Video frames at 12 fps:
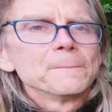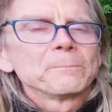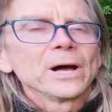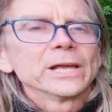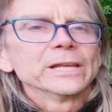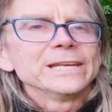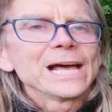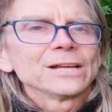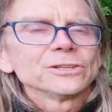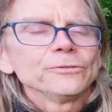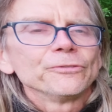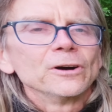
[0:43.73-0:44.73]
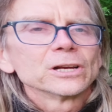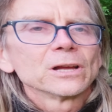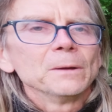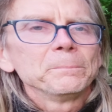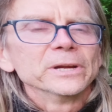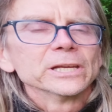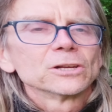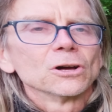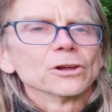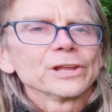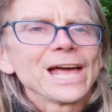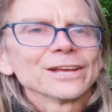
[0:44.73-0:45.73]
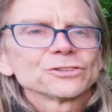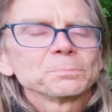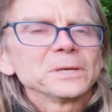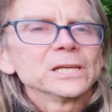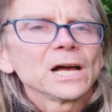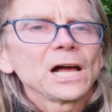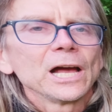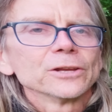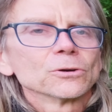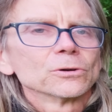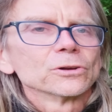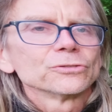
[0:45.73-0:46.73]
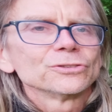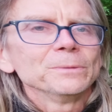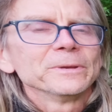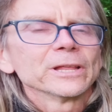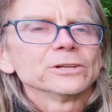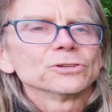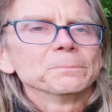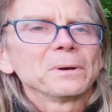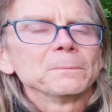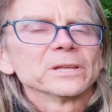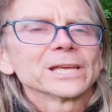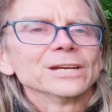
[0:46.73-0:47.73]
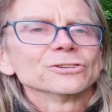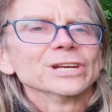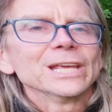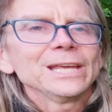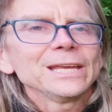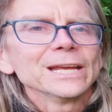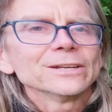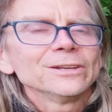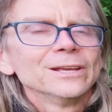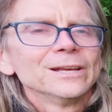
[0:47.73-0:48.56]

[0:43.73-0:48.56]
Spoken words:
by a now defunct company called SPI, or a Simulation Publication Inc.